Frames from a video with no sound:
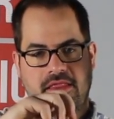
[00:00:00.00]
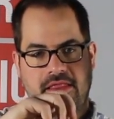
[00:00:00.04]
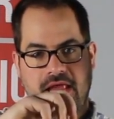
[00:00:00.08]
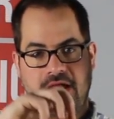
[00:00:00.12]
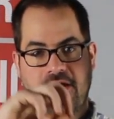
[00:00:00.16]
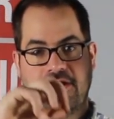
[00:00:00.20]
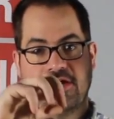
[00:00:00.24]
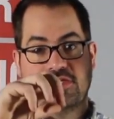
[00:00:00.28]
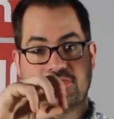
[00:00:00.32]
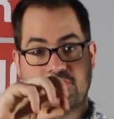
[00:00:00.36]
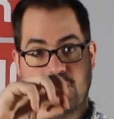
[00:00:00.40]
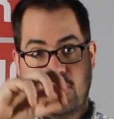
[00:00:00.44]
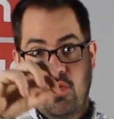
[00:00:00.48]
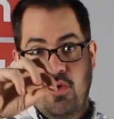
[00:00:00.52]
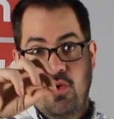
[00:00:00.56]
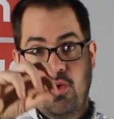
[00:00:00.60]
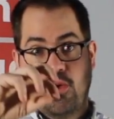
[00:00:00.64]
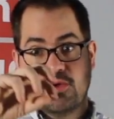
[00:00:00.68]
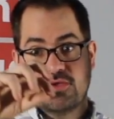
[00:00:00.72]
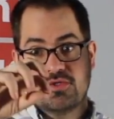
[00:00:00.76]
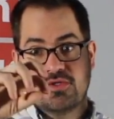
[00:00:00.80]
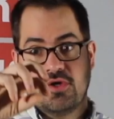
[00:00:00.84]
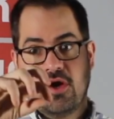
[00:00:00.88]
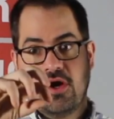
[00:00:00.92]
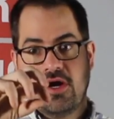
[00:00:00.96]
areas where the
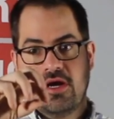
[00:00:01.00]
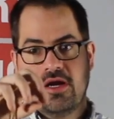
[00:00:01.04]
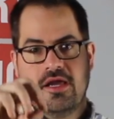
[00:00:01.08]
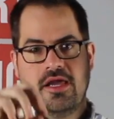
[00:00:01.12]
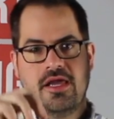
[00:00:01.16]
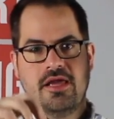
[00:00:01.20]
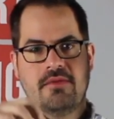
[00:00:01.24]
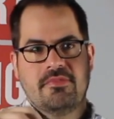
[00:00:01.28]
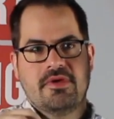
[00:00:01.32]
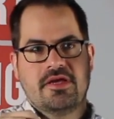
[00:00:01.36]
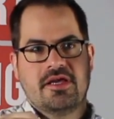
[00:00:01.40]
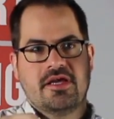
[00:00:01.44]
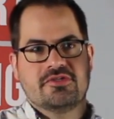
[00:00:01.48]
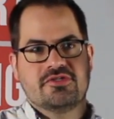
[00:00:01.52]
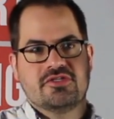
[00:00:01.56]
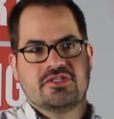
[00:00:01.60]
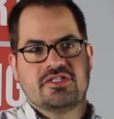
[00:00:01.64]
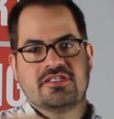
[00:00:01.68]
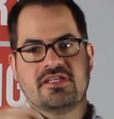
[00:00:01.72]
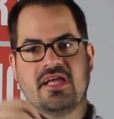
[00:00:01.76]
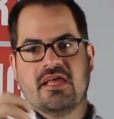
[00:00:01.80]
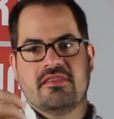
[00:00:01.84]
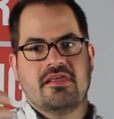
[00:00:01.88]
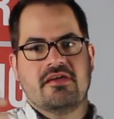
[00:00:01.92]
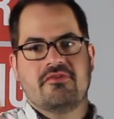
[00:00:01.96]
holes are because there's
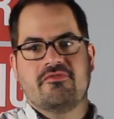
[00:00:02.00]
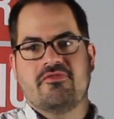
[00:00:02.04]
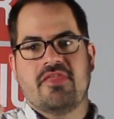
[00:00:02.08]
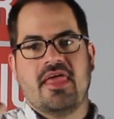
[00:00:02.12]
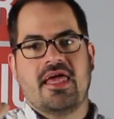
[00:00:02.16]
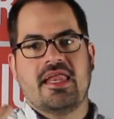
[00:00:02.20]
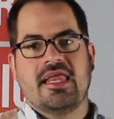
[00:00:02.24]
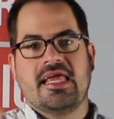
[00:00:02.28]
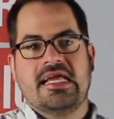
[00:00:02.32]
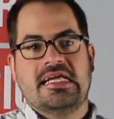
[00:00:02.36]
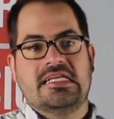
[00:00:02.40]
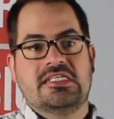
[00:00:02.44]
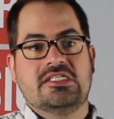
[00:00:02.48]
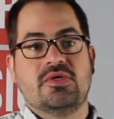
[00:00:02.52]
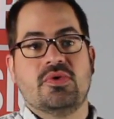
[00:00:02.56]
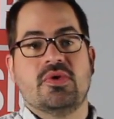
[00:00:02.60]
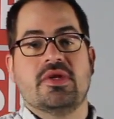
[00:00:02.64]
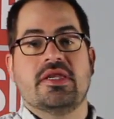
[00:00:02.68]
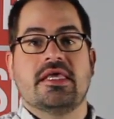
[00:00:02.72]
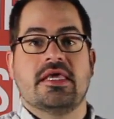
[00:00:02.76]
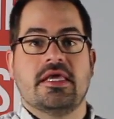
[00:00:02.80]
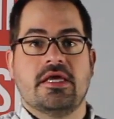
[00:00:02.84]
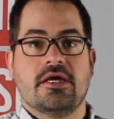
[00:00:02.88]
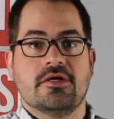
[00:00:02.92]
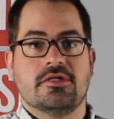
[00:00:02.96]
nothing for that ink to
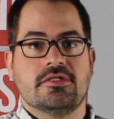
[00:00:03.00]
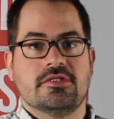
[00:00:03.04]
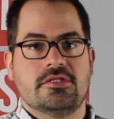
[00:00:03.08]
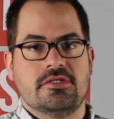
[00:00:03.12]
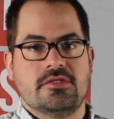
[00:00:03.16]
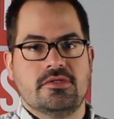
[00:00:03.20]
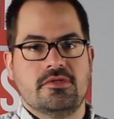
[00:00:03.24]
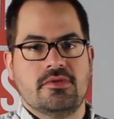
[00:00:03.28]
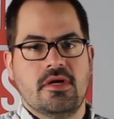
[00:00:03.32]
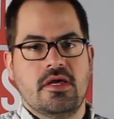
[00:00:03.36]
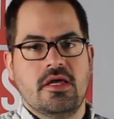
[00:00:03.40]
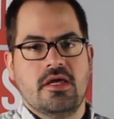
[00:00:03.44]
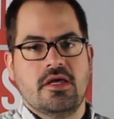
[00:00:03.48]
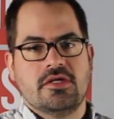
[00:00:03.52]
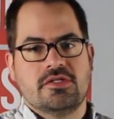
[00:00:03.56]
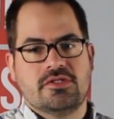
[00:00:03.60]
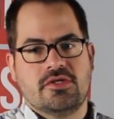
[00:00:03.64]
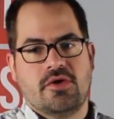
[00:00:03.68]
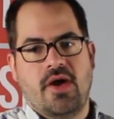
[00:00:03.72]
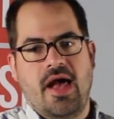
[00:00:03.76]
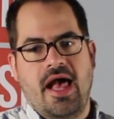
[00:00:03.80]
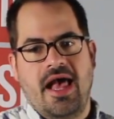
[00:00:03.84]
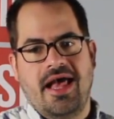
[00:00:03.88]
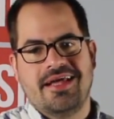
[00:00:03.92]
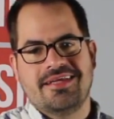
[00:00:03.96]
adhere to.
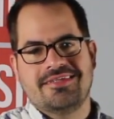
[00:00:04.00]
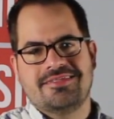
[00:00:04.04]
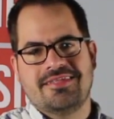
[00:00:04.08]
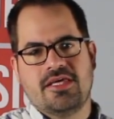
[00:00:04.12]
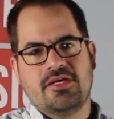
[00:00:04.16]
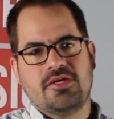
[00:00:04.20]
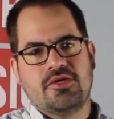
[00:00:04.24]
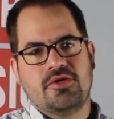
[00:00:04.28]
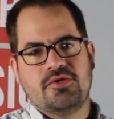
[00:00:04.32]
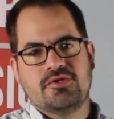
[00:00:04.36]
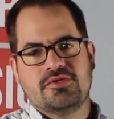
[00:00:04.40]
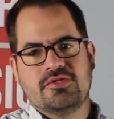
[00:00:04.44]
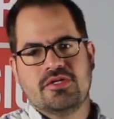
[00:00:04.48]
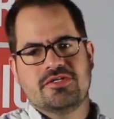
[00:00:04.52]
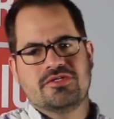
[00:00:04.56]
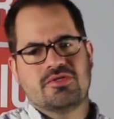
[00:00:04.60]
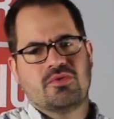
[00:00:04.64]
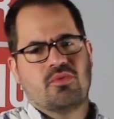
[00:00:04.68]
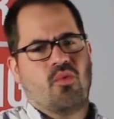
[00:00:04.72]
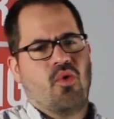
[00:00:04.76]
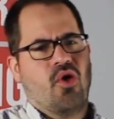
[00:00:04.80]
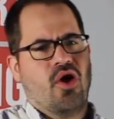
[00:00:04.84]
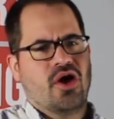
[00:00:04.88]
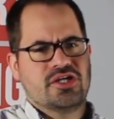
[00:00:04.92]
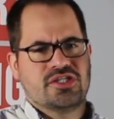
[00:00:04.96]
So as they use this
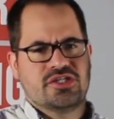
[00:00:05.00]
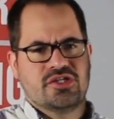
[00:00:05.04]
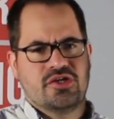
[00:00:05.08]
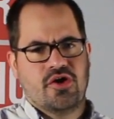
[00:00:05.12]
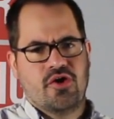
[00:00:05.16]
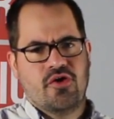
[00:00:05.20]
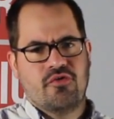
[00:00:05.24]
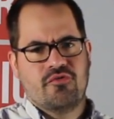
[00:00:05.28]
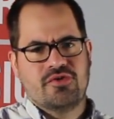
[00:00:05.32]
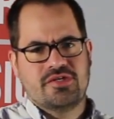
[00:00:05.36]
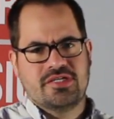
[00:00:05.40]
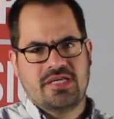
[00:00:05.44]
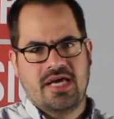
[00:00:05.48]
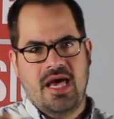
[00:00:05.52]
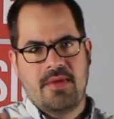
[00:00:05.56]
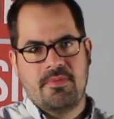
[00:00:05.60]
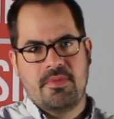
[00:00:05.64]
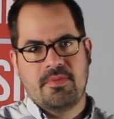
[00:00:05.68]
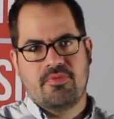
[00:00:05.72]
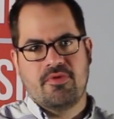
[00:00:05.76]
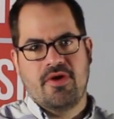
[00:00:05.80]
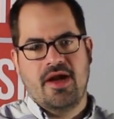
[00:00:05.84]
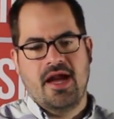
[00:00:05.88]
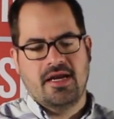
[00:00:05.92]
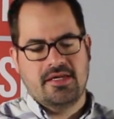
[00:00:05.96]
and wash it over time
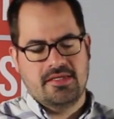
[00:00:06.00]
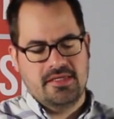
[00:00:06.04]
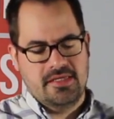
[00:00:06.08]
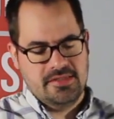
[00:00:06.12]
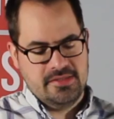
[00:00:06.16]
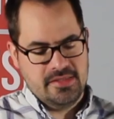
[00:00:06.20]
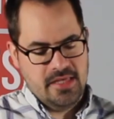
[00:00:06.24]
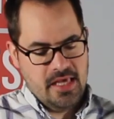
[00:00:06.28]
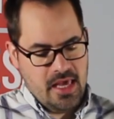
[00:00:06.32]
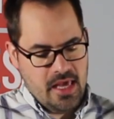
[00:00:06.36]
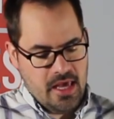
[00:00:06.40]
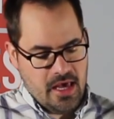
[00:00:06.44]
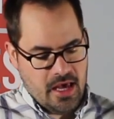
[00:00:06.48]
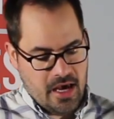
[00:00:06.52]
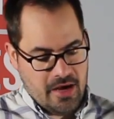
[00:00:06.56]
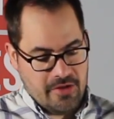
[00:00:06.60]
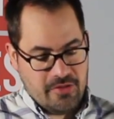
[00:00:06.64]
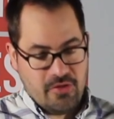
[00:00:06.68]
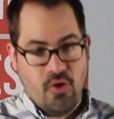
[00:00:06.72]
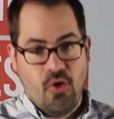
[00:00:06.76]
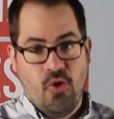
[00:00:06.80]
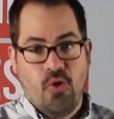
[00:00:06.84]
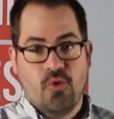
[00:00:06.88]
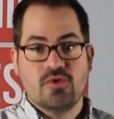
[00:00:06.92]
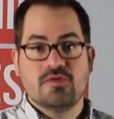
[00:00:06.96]
in practice, the
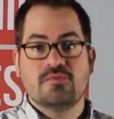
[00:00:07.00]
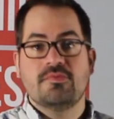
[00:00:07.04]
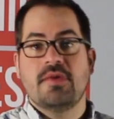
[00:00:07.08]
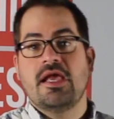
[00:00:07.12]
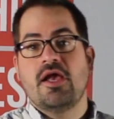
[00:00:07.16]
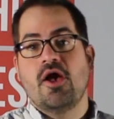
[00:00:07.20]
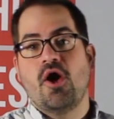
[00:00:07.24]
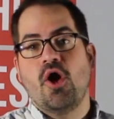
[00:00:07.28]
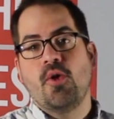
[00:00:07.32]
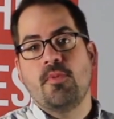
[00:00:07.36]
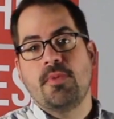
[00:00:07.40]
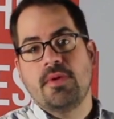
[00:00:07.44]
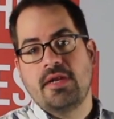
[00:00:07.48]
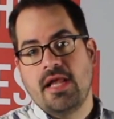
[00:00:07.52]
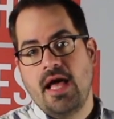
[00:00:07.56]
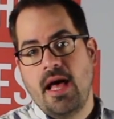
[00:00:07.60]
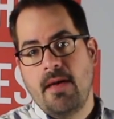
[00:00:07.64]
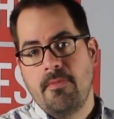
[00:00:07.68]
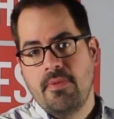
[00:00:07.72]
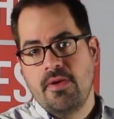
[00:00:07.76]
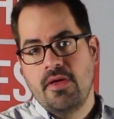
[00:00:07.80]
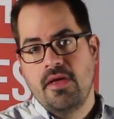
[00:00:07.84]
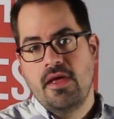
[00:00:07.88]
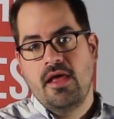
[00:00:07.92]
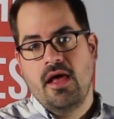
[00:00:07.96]
holes may open
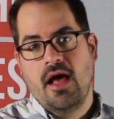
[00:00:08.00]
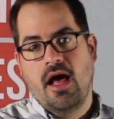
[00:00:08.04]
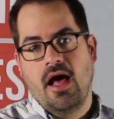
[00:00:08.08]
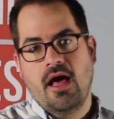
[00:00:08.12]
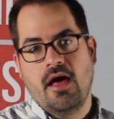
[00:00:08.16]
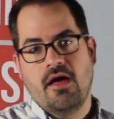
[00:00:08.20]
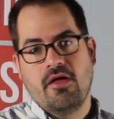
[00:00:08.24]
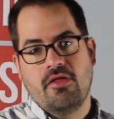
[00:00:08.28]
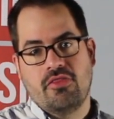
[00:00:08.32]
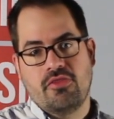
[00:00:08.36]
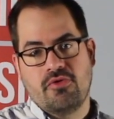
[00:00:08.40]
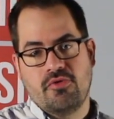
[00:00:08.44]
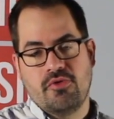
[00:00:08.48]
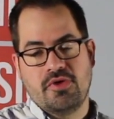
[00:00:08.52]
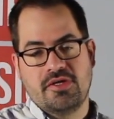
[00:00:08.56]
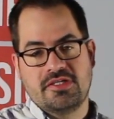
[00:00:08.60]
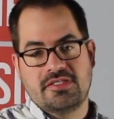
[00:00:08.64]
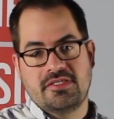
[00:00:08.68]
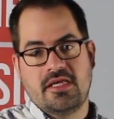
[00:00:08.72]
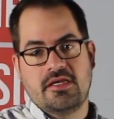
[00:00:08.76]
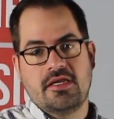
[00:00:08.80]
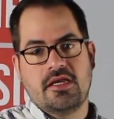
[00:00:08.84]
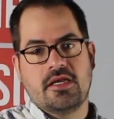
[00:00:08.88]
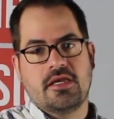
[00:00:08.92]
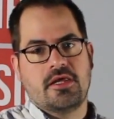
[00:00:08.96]
up through
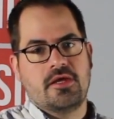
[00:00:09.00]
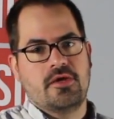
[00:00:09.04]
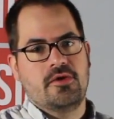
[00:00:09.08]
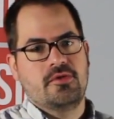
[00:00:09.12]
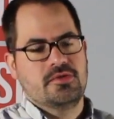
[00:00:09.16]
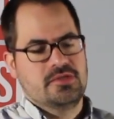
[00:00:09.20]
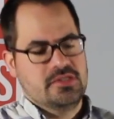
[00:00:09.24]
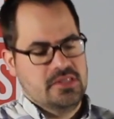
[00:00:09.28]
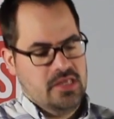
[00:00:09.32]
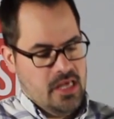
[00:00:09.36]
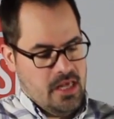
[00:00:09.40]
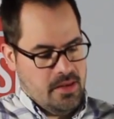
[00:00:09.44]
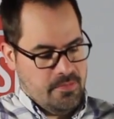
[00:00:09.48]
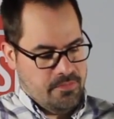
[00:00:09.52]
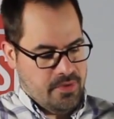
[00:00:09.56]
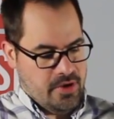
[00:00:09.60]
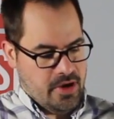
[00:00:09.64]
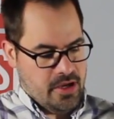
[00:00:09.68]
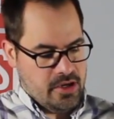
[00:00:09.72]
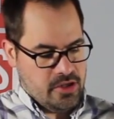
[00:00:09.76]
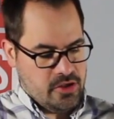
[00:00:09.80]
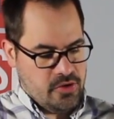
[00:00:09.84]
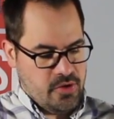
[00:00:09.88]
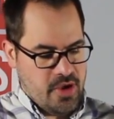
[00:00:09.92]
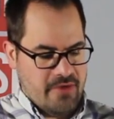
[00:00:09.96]
extended use,
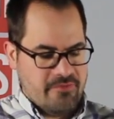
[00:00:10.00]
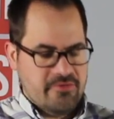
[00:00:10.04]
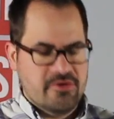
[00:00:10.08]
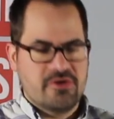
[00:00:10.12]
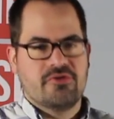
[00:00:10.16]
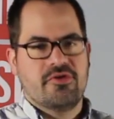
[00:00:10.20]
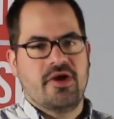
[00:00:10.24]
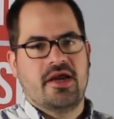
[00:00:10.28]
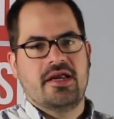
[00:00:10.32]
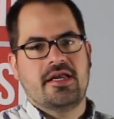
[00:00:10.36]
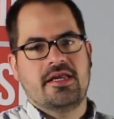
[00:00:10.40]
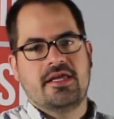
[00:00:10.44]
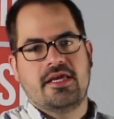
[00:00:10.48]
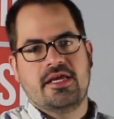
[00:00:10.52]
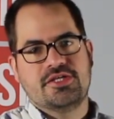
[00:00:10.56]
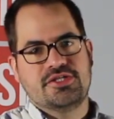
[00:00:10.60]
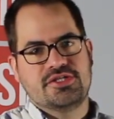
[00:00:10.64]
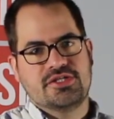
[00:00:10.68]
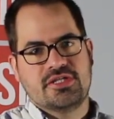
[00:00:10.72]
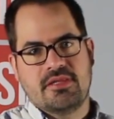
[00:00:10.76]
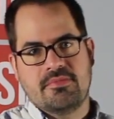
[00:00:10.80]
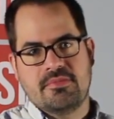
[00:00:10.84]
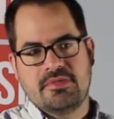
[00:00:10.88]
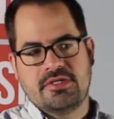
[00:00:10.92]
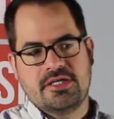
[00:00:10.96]
but you have a great
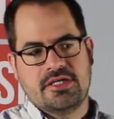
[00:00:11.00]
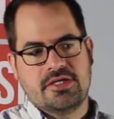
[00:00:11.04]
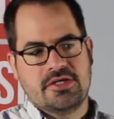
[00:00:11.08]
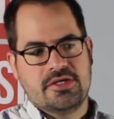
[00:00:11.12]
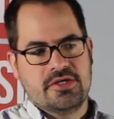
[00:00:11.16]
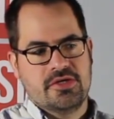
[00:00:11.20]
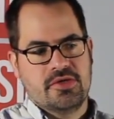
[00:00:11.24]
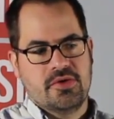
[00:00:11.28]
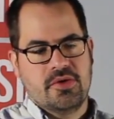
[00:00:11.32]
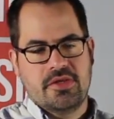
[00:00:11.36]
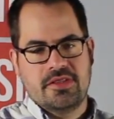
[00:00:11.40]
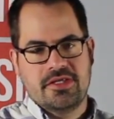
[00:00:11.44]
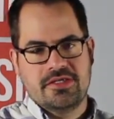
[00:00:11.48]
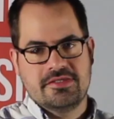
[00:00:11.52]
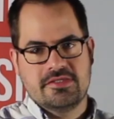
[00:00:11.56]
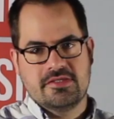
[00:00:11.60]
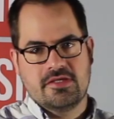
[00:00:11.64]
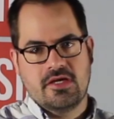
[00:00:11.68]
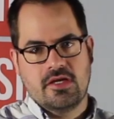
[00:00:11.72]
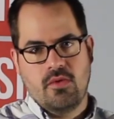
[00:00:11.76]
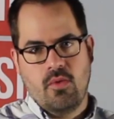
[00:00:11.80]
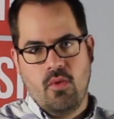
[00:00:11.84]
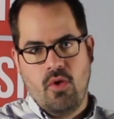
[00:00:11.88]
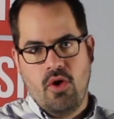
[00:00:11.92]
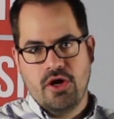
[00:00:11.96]
adhesion to the material, and this is
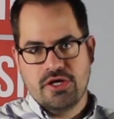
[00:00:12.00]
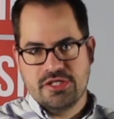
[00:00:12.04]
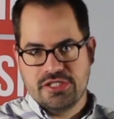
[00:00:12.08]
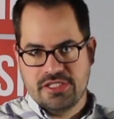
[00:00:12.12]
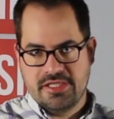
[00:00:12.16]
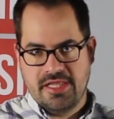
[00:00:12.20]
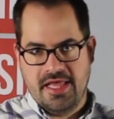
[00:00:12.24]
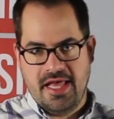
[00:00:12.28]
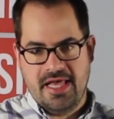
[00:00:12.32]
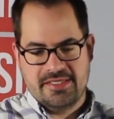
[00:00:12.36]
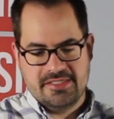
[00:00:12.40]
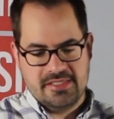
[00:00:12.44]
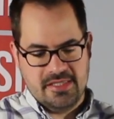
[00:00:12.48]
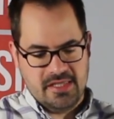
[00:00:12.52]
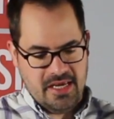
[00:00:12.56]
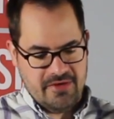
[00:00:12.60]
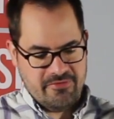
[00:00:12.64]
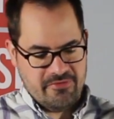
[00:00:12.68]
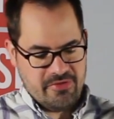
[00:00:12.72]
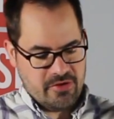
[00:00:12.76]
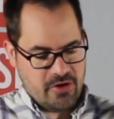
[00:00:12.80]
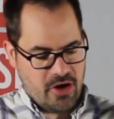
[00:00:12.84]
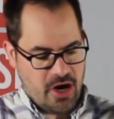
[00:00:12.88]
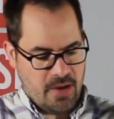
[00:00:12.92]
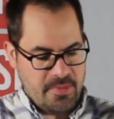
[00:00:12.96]
going to wash and last the life
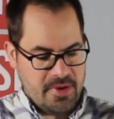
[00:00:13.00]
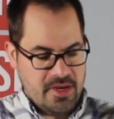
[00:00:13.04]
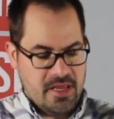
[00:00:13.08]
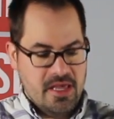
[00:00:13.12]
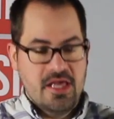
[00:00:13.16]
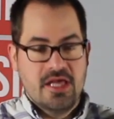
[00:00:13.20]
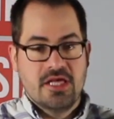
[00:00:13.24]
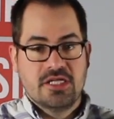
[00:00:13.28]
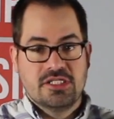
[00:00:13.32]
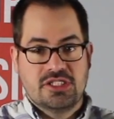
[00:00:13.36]
of the garment.